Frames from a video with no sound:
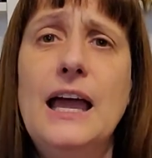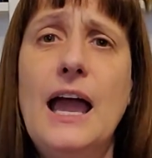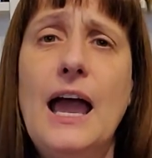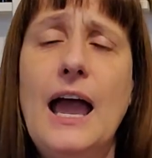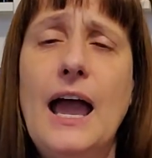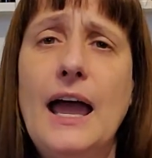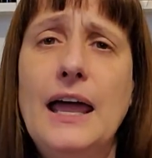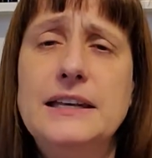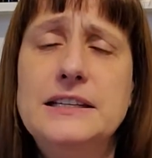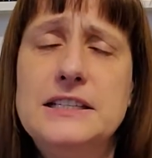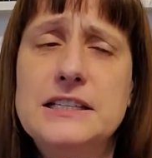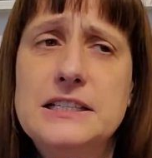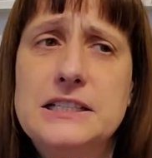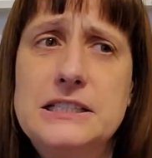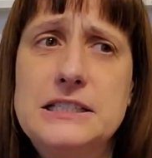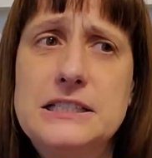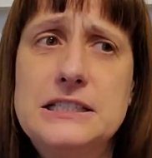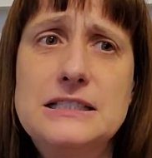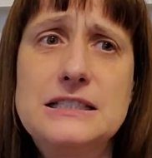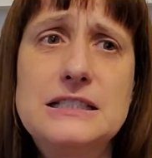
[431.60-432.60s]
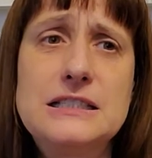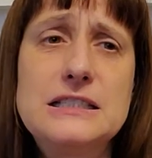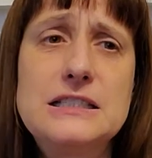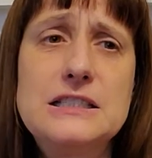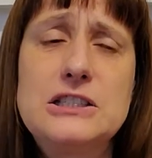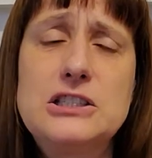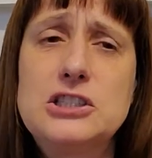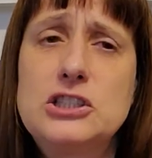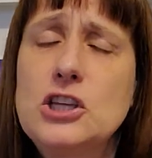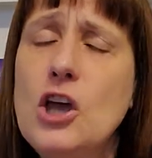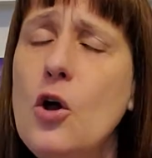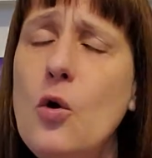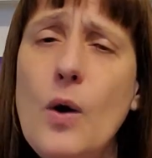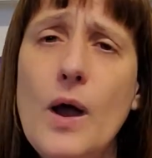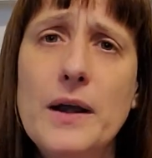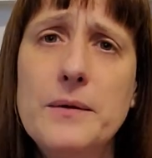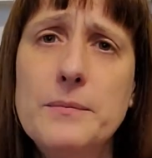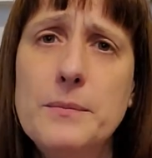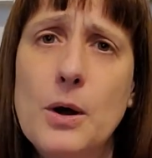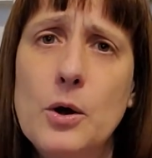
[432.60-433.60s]
and just so
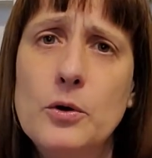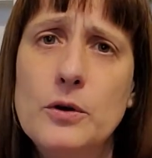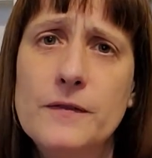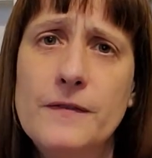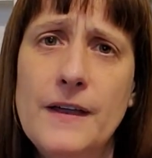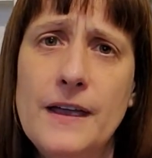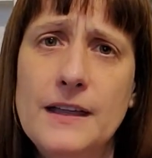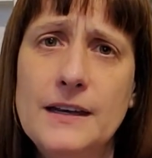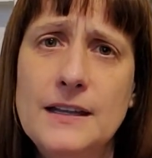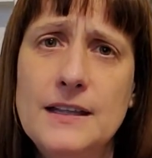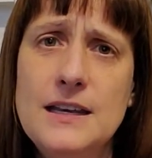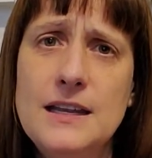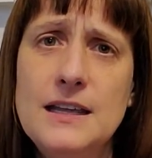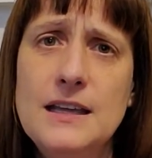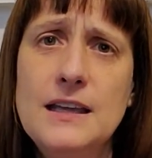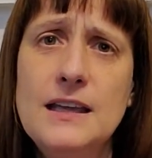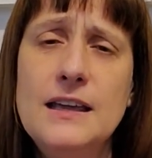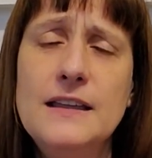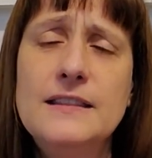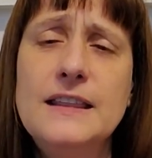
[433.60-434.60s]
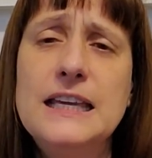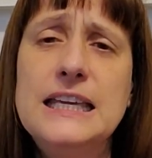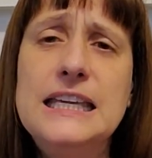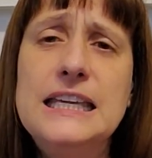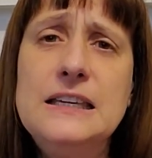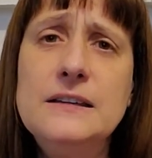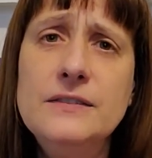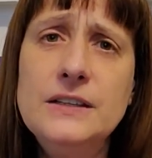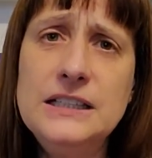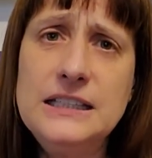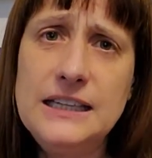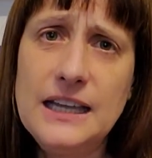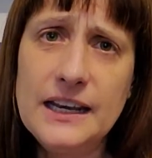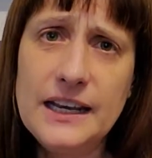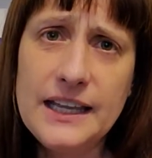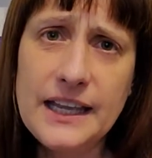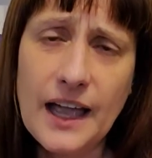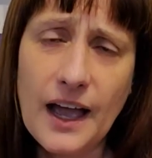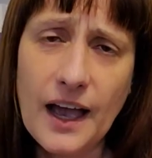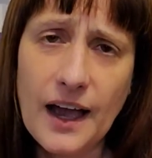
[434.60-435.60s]
unmotivated that even
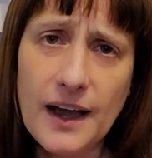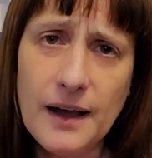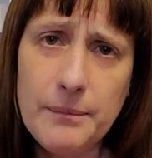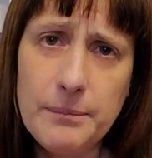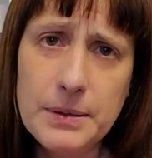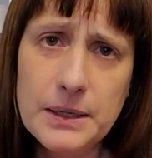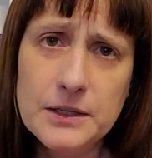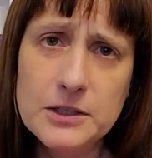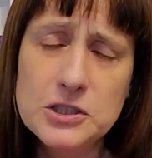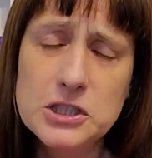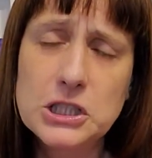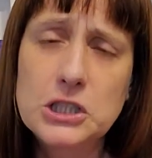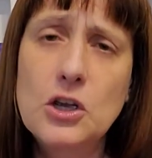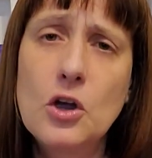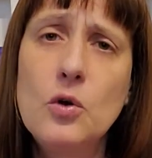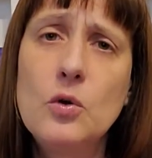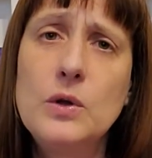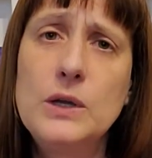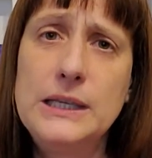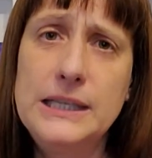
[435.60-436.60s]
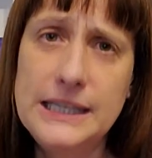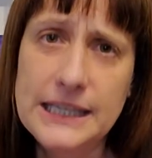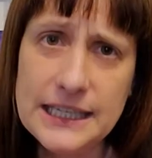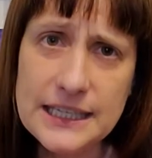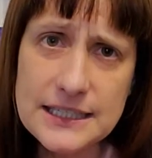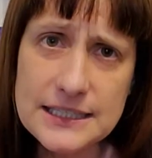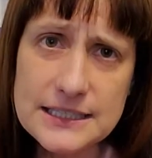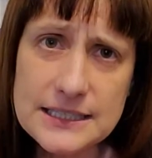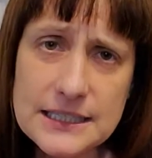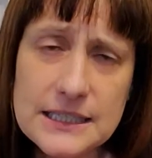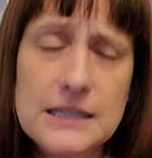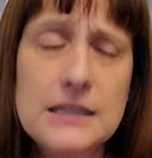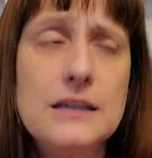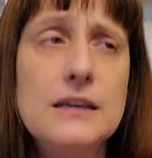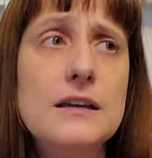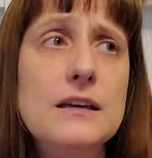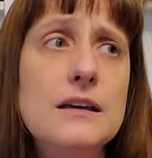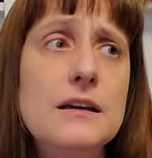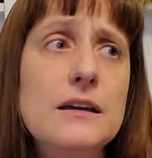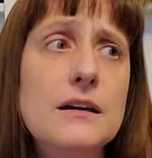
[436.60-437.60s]
getting up to go get
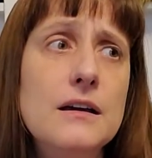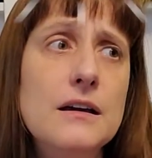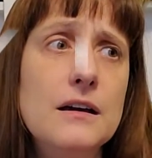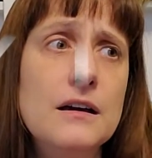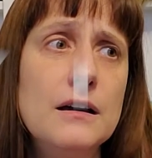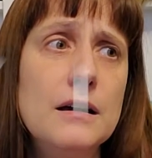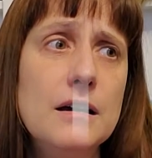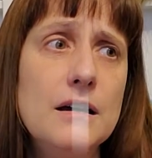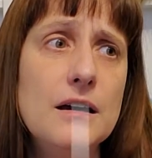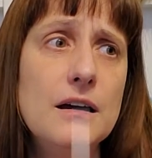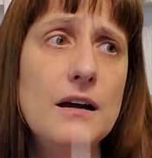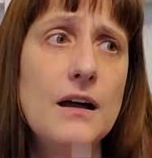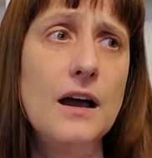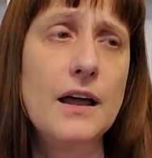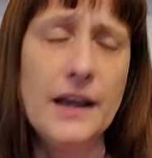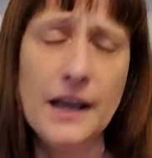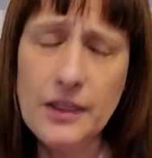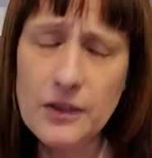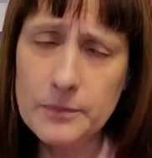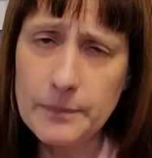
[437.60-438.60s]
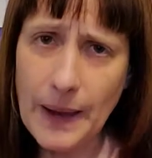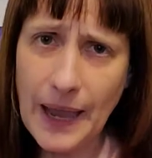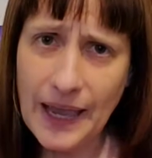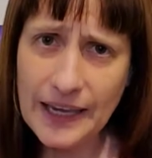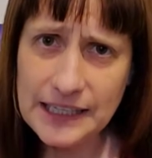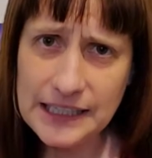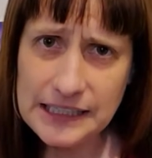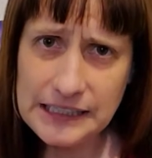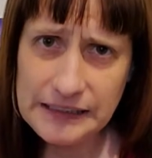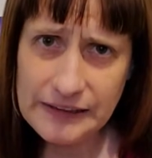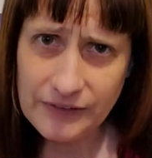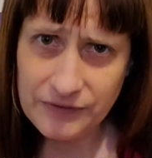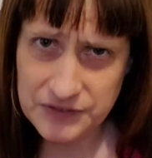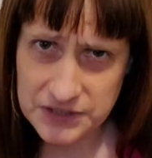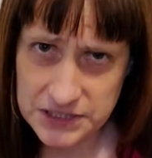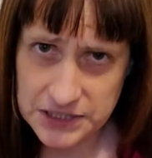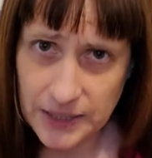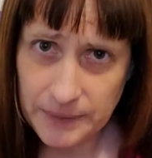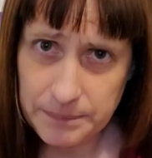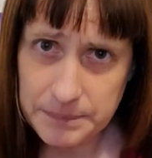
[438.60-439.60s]
another baggie of
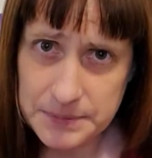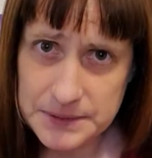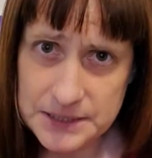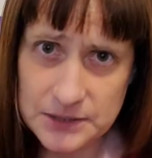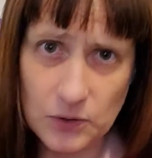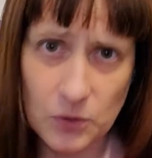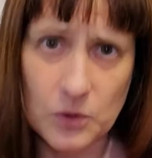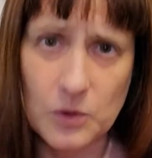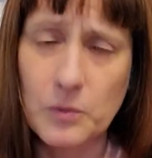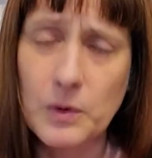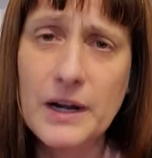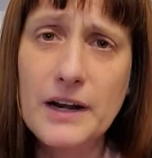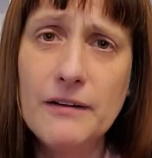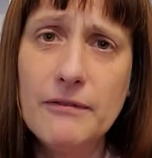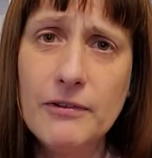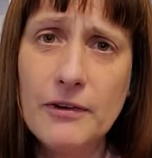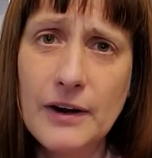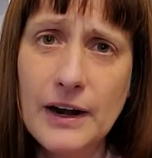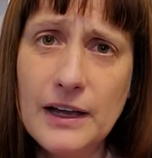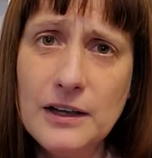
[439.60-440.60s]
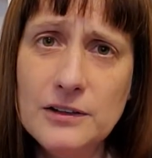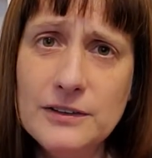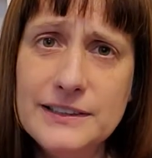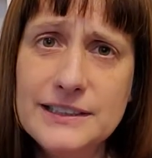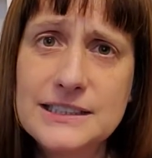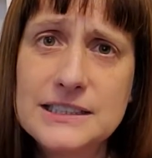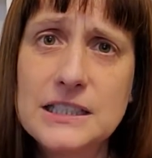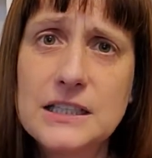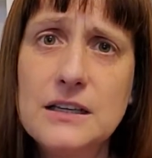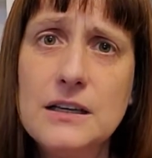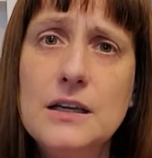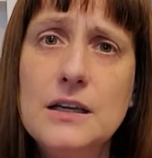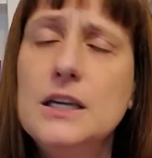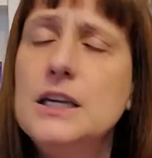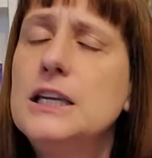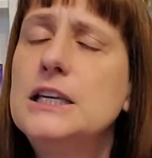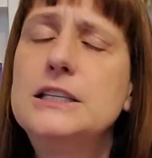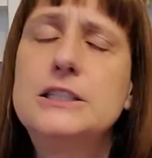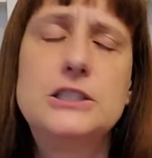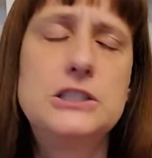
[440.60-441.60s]
chips or whatever else
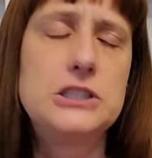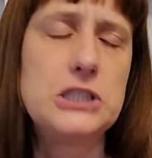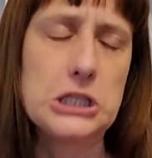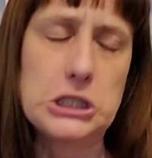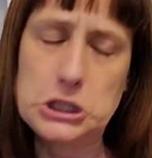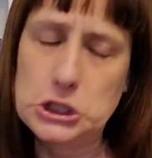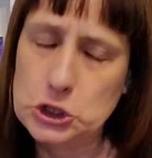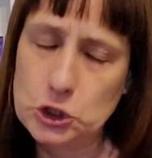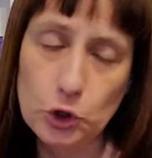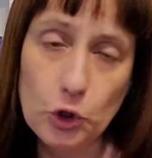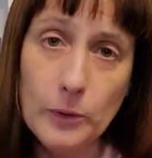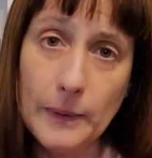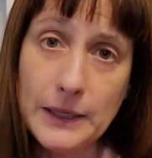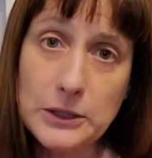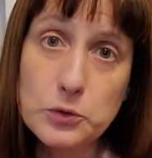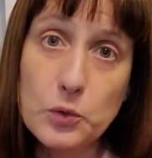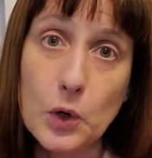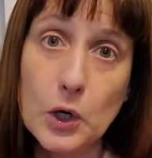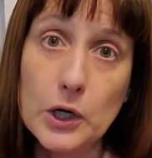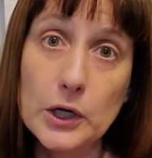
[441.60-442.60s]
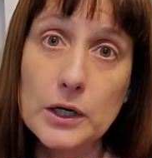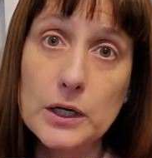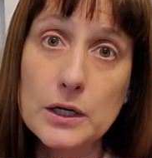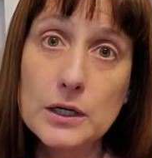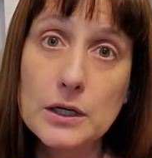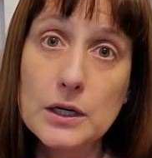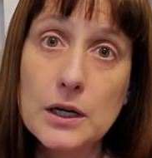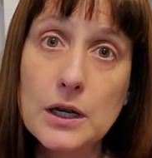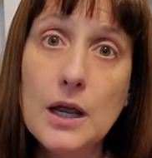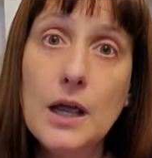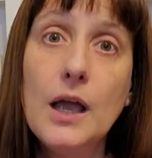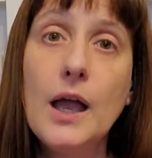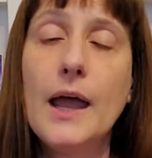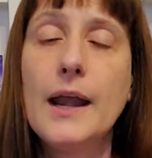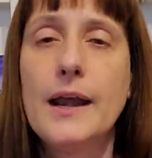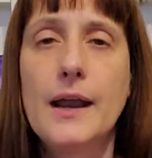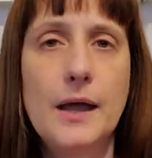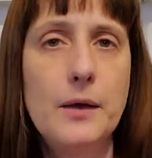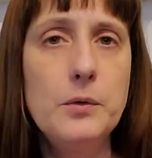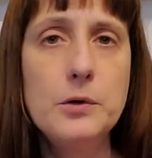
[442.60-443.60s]
is just too much work.
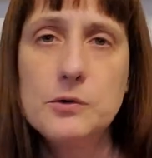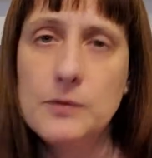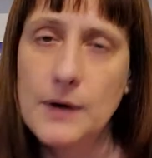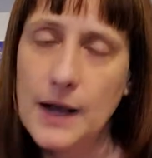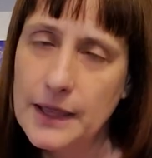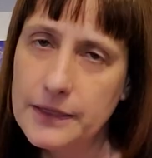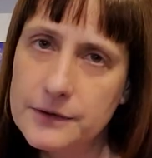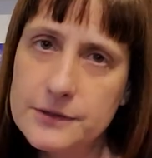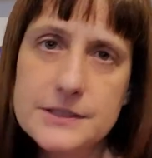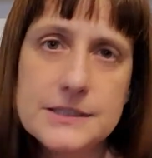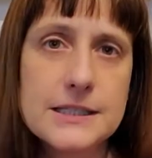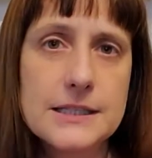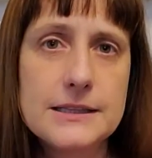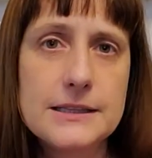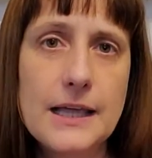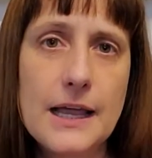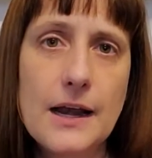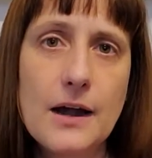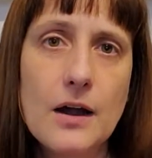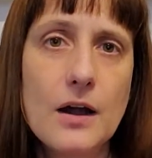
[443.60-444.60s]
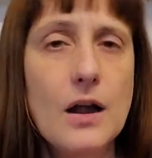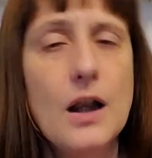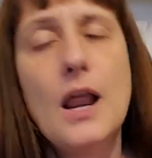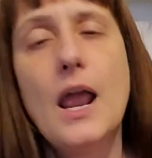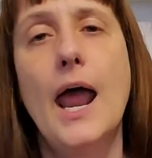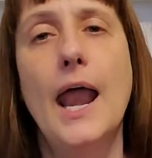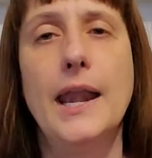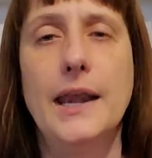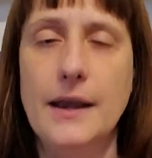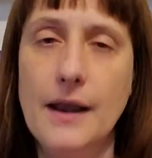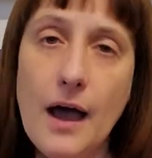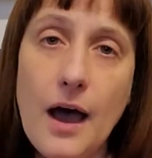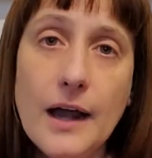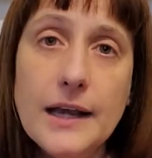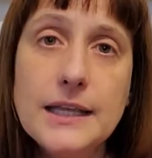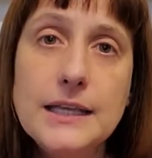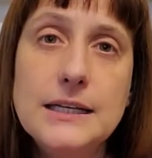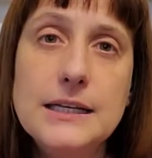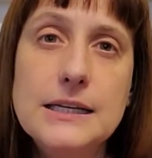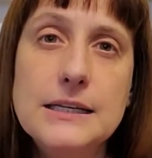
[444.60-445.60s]
And I would rather sit there and not
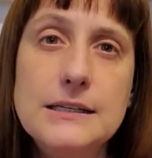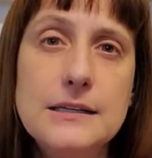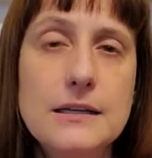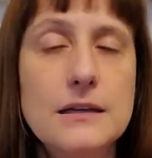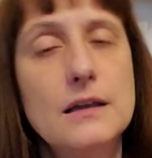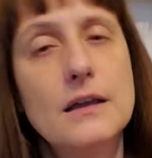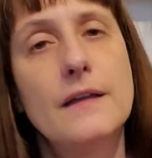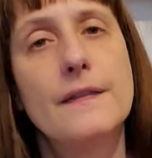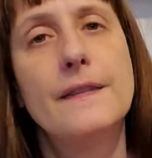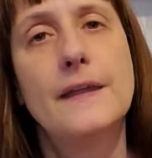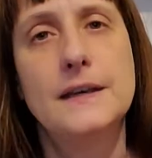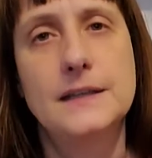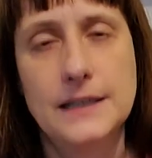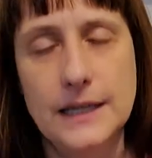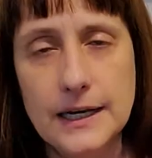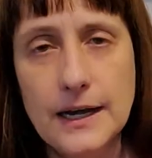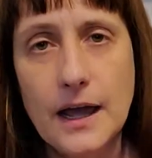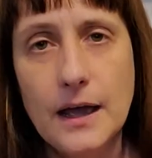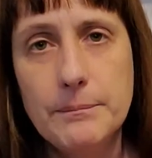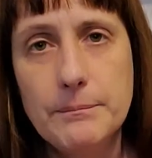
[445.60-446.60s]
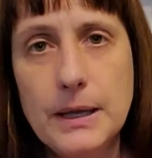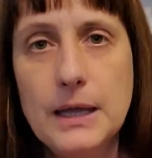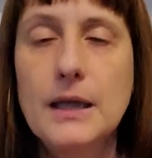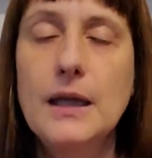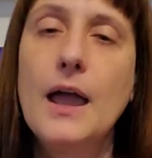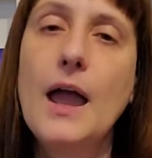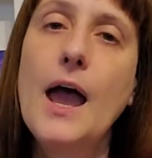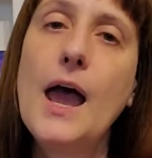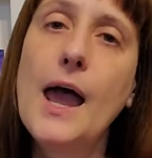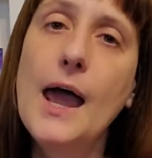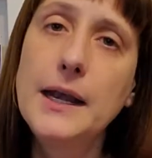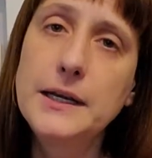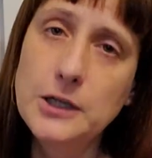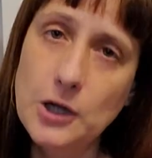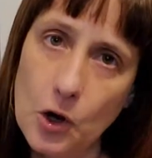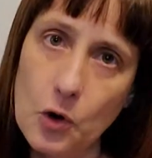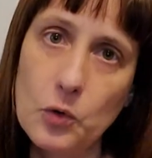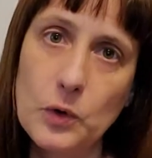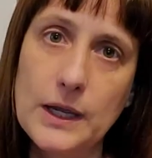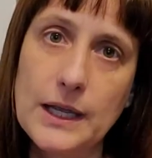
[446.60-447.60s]
eat it than get up and
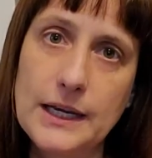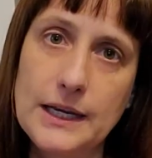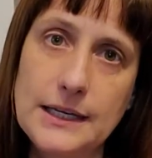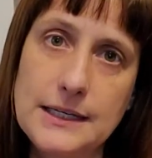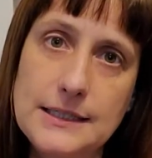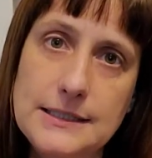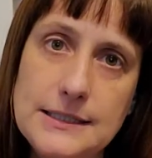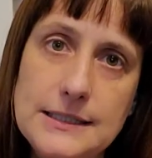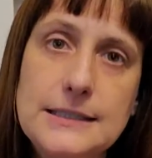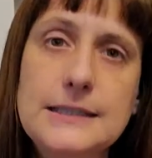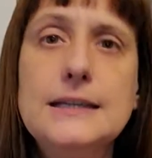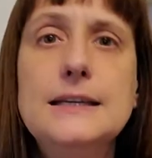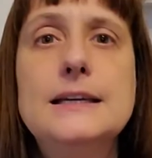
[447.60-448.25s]
go get it.